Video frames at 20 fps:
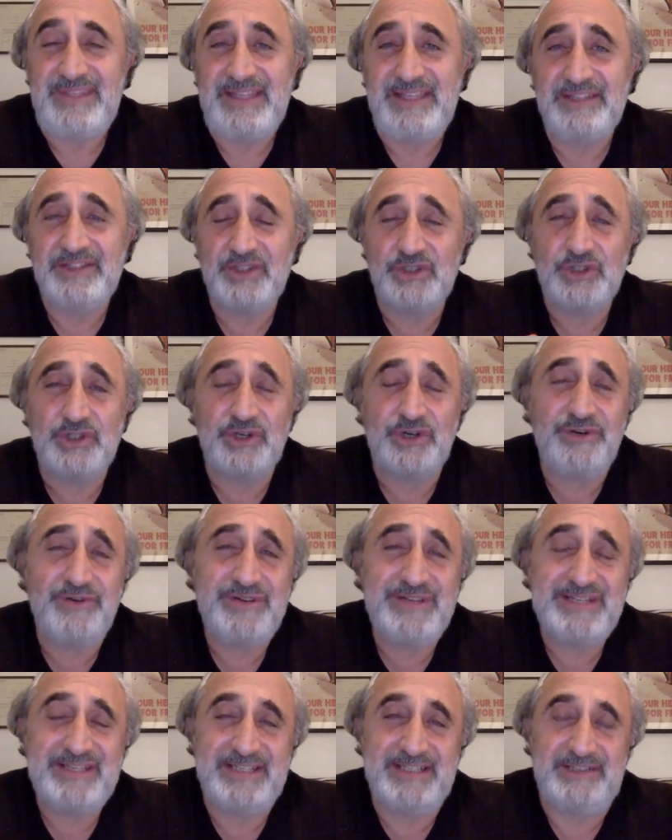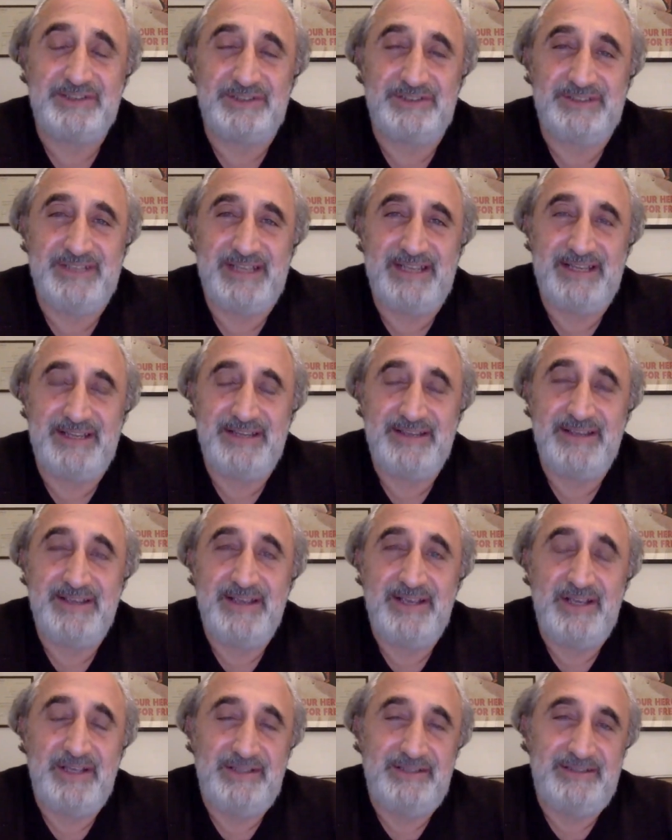the currency today
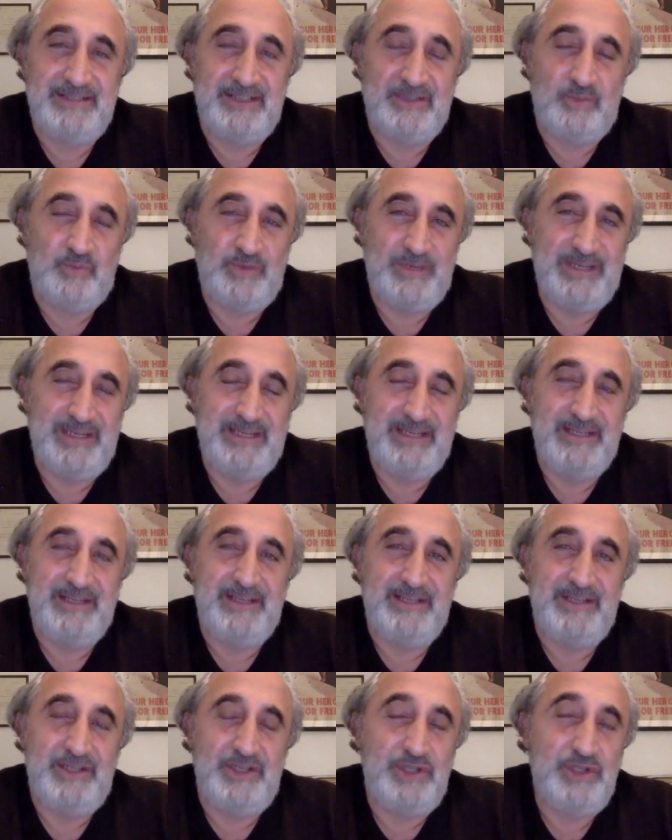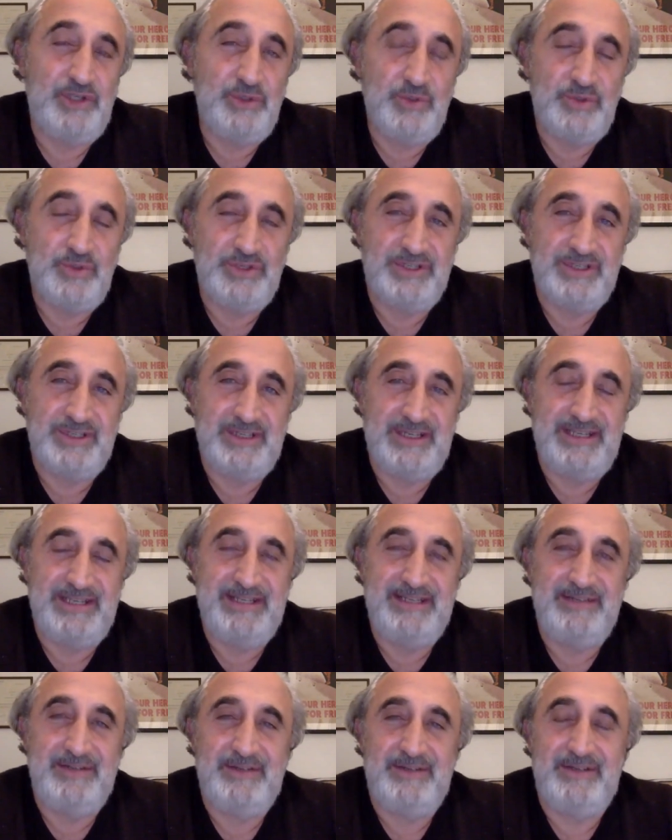that we use
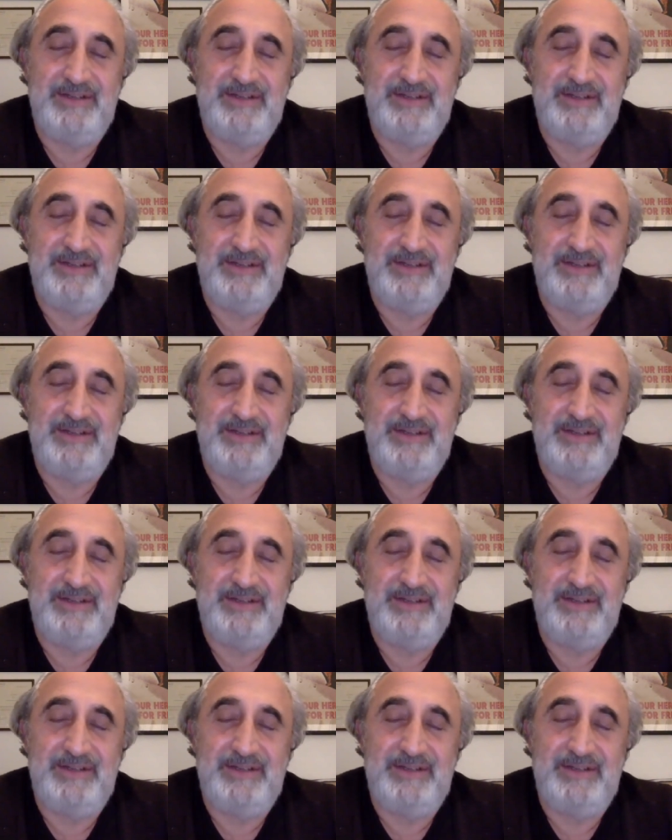in